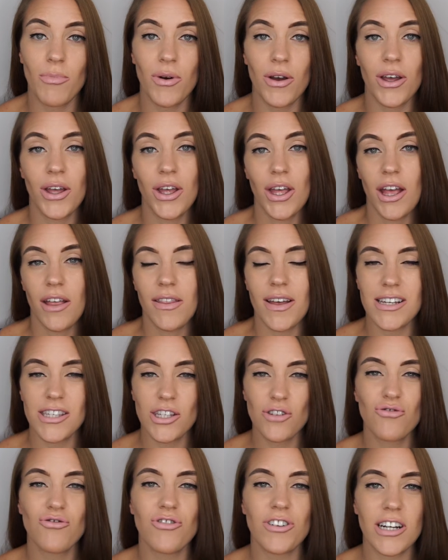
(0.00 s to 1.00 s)
But
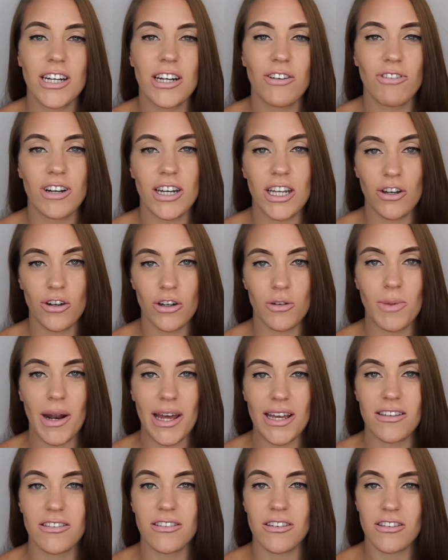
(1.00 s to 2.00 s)
that's a really, really good
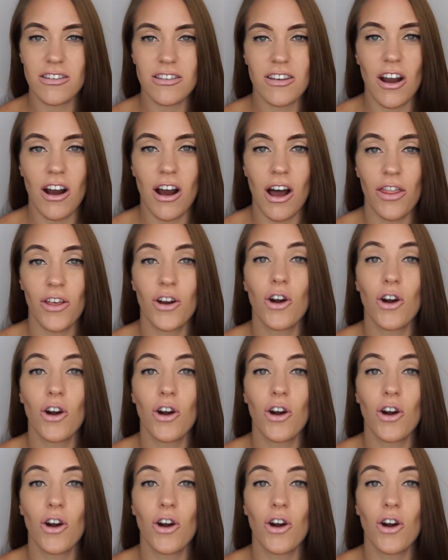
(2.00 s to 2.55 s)
place to start.